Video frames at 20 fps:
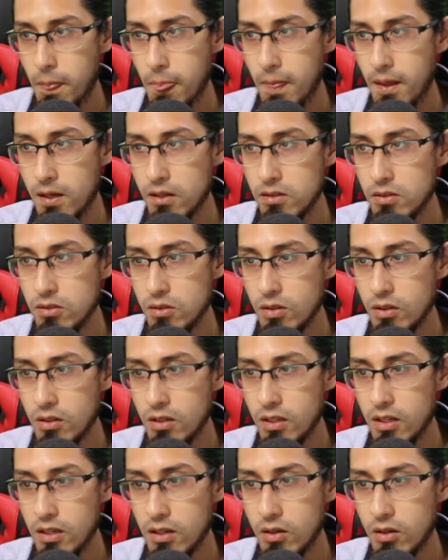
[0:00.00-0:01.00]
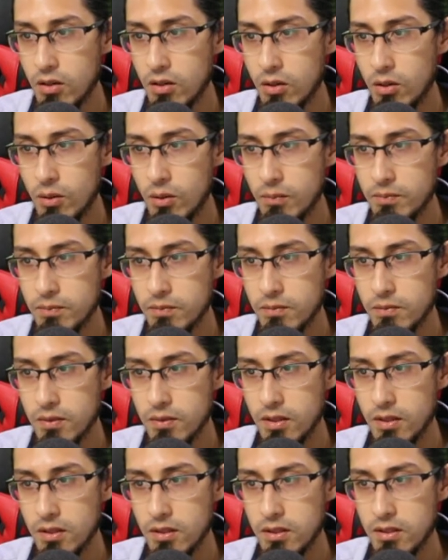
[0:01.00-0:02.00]
you click
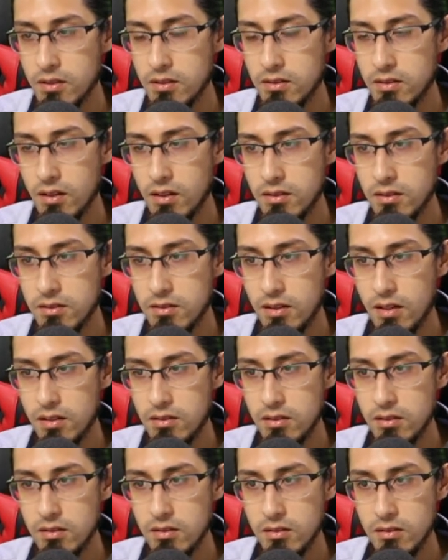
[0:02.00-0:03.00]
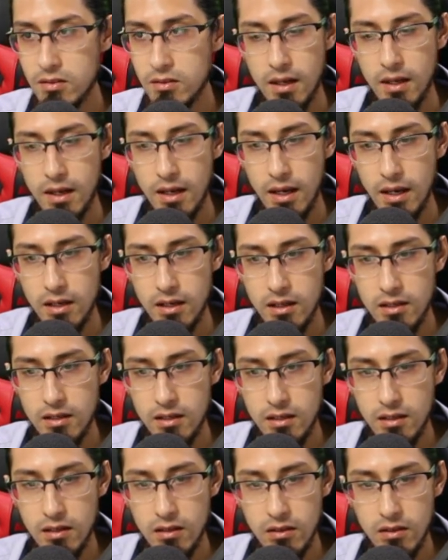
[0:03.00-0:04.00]
on list settings, and
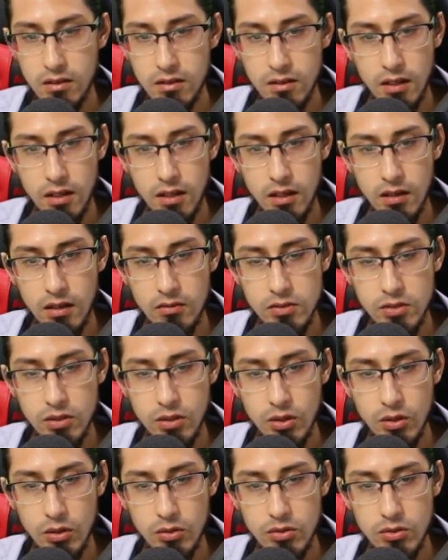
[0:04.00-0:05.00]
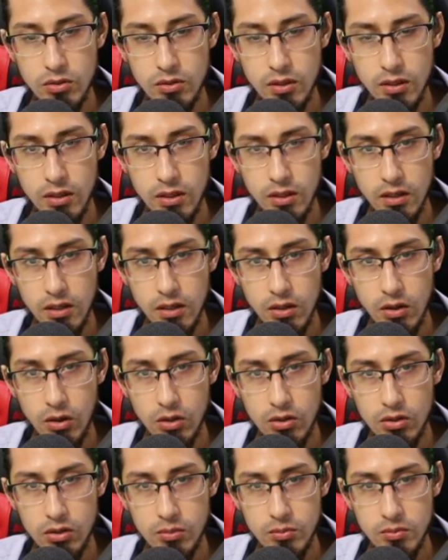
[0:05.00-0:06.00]
here if you go to the
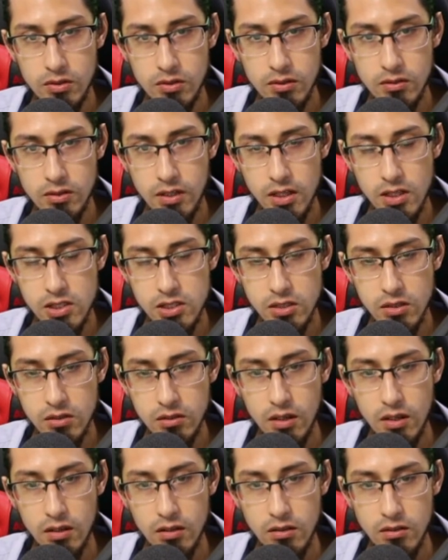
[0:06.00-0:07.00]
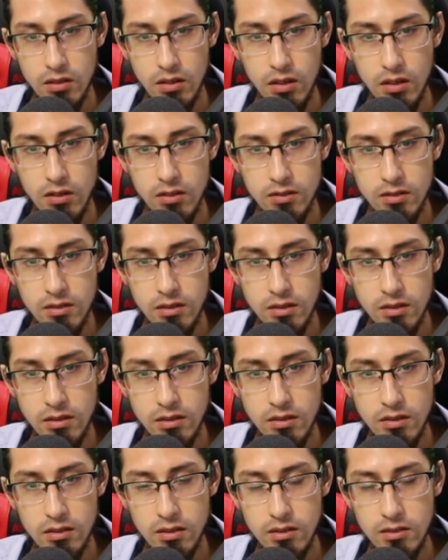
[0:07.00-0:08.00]
columns section, there is
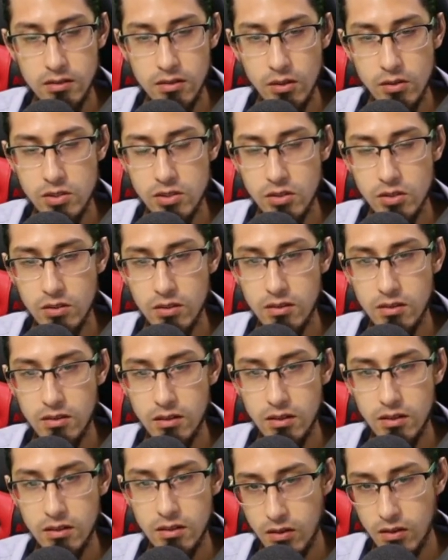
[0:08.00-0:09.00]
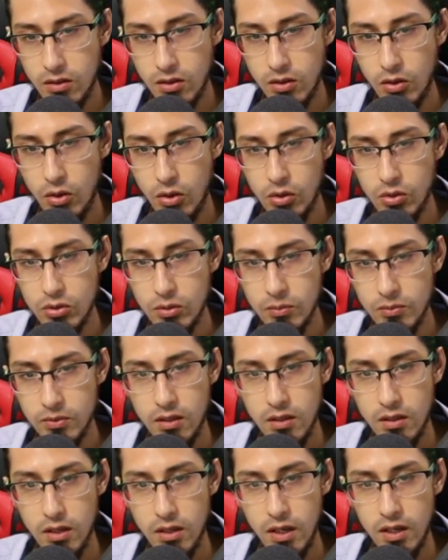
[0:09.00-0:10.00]
this section index
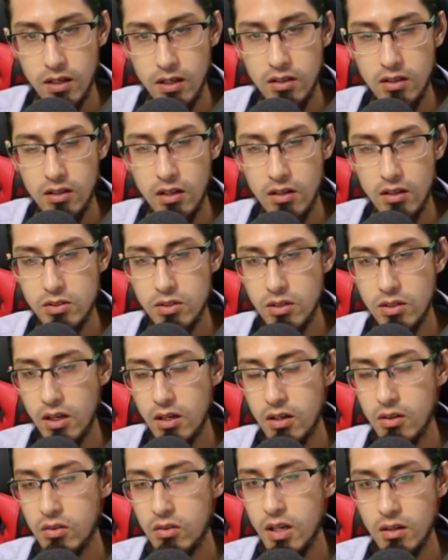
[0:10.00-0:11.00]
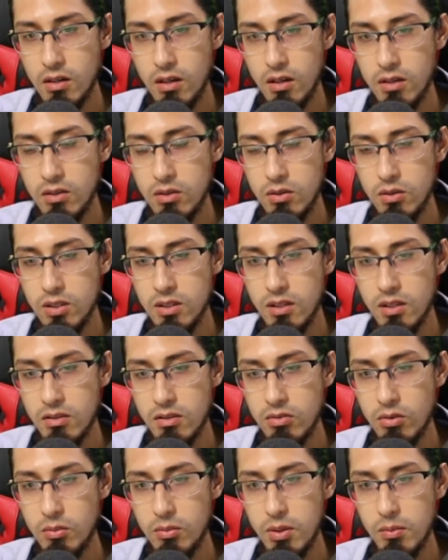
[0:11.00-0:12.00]
columns, and here you can create a new
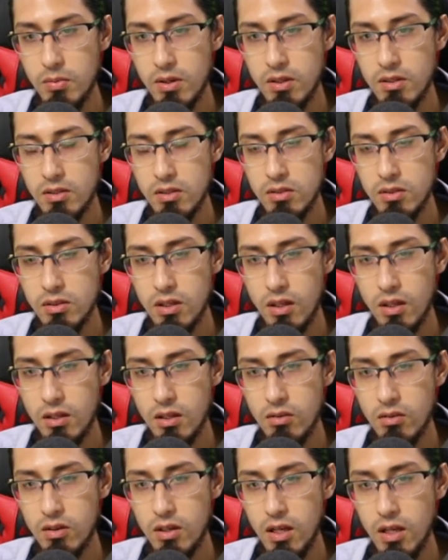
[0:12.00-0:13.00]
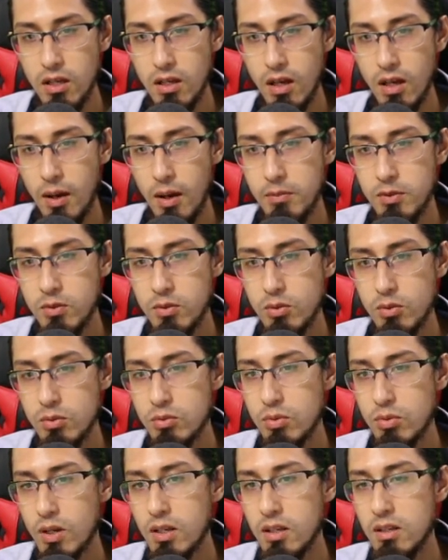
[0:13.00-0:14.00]
index. Remember that you can create up to
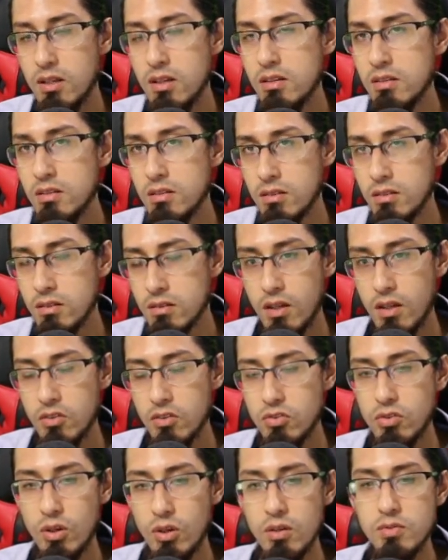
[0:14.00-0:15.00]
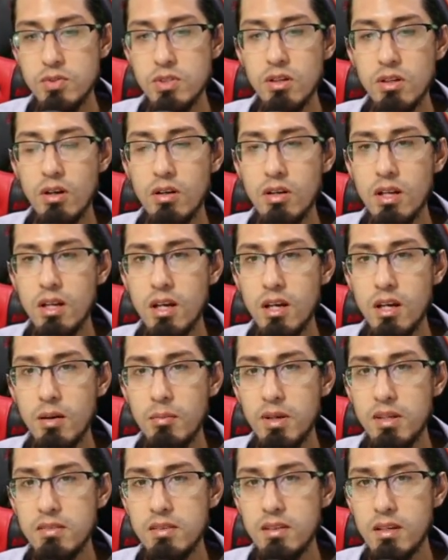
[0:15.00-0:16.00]
20 indices. So if you're gonna
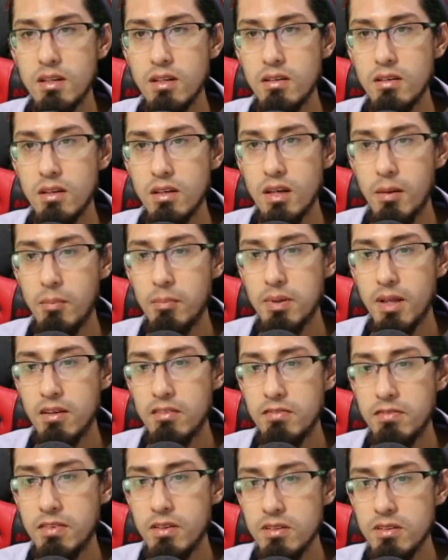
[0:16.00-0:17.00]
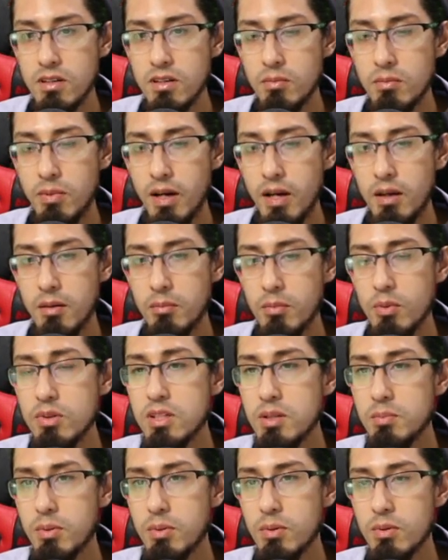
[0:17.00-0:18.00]
basically apply filter by
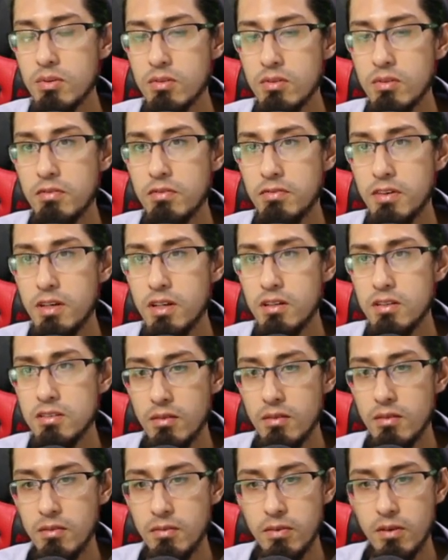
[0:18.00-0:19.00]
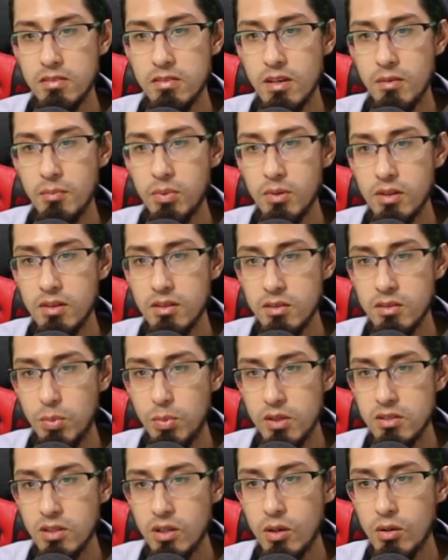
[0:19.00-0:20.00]
multiple fields, for example in this
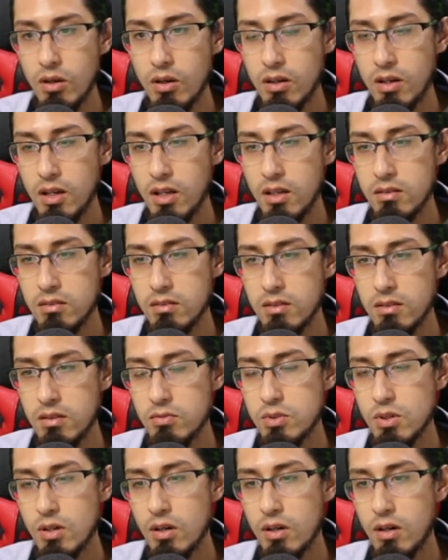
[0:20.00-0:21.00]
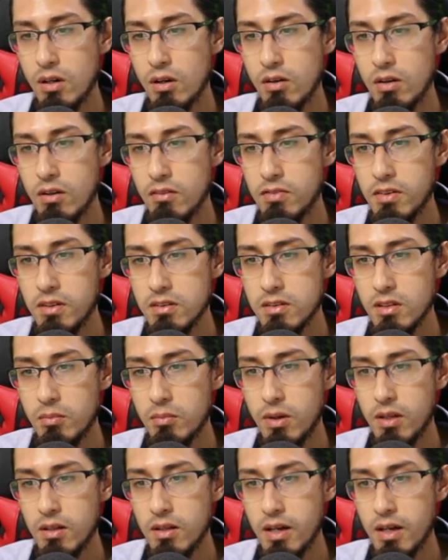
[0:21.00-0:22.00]
particular case, if you're gonna filter
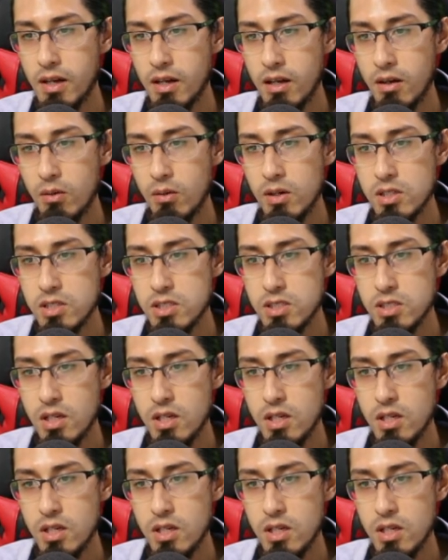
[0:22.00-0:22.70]
by language,